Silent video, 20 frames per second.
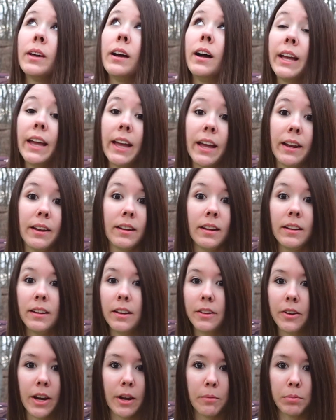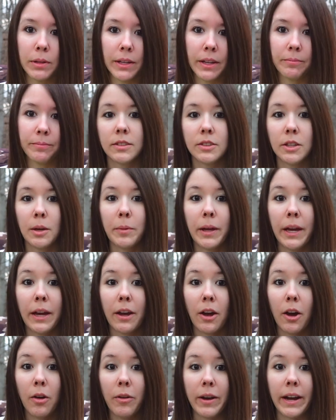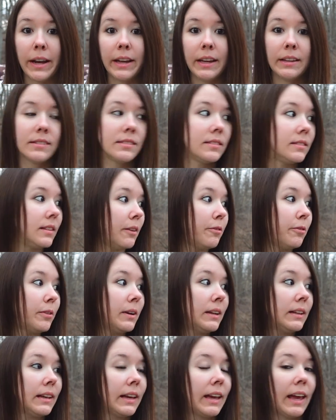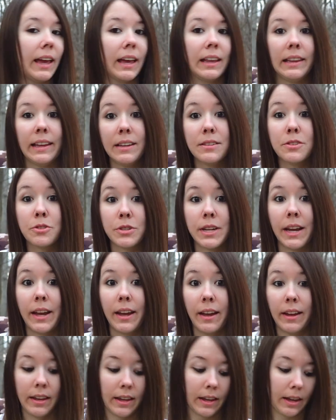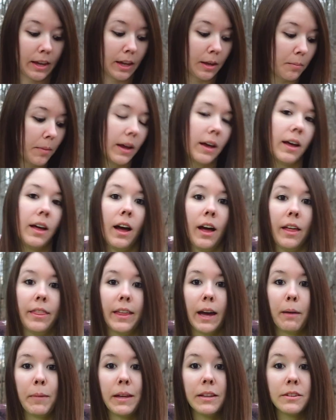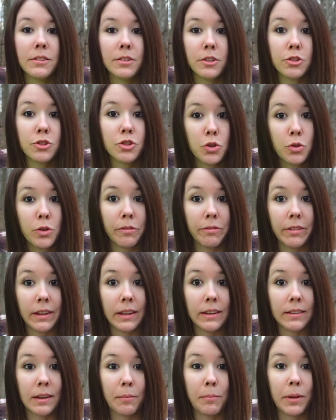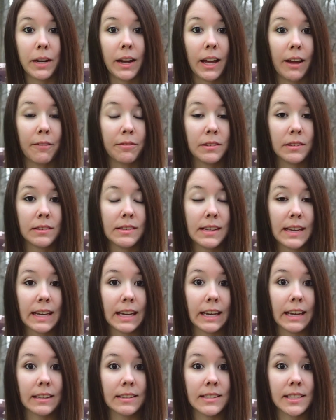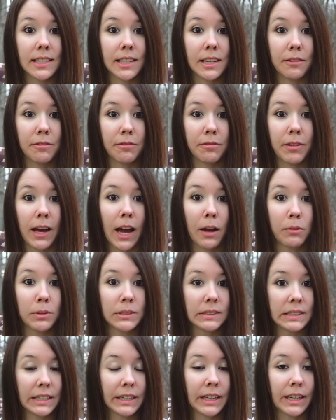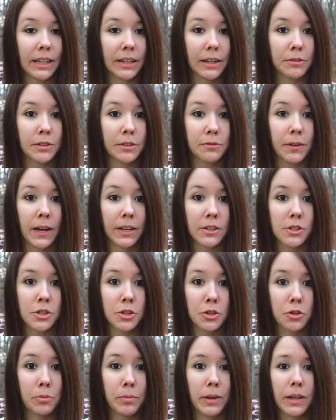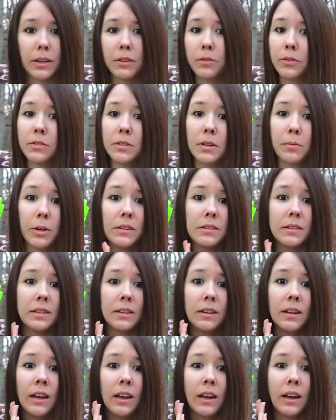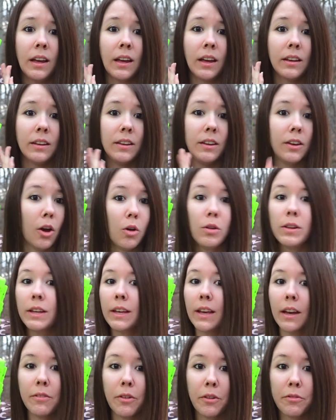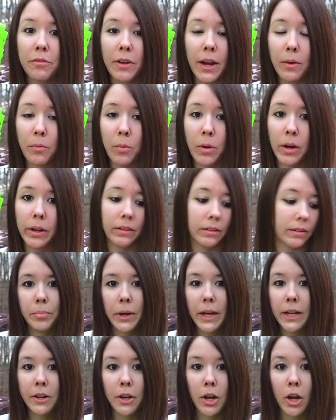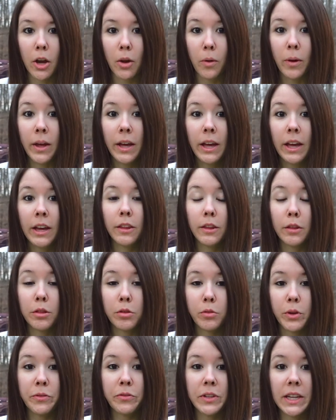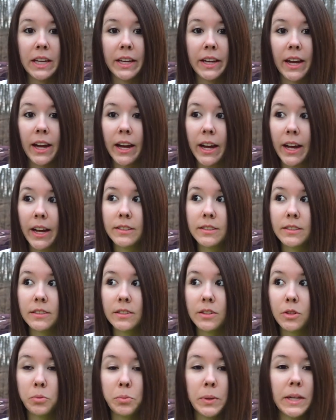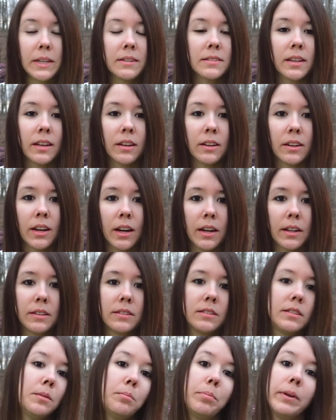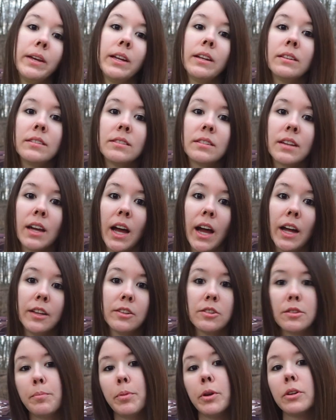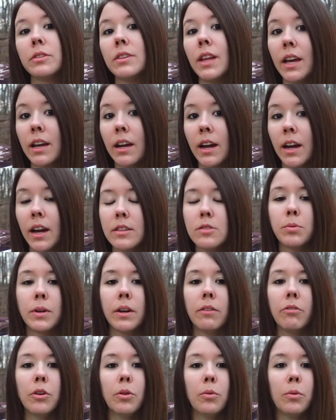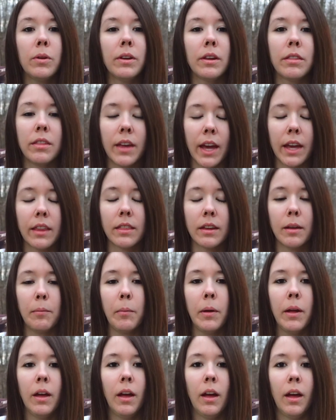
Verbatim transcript: Again, another airplane. So I'm like, all right, it's definitely a laser tag game. That means there's two of these. I'm gonna have to dig and see if I was lucky enough to find two, because for some reason, you only ever find one. But no, the thrifting gods, the resale gods, the bins gods, the birthday gods, whatever you wanna thank them,